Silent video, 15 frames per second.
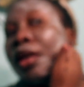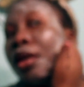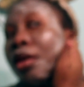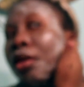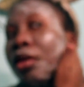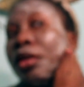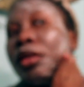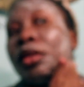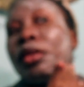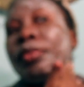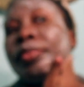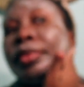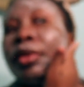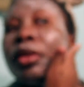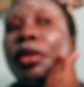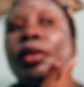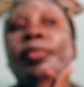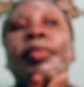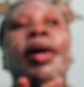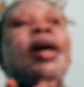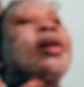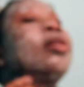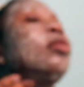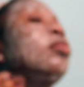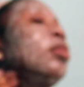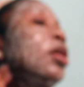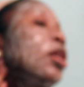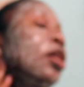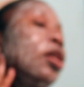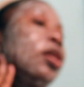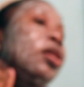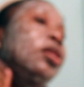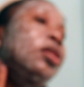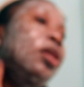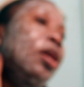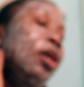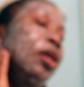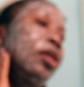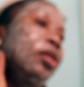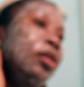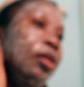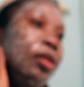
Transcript: goes to the back of my ears, guys.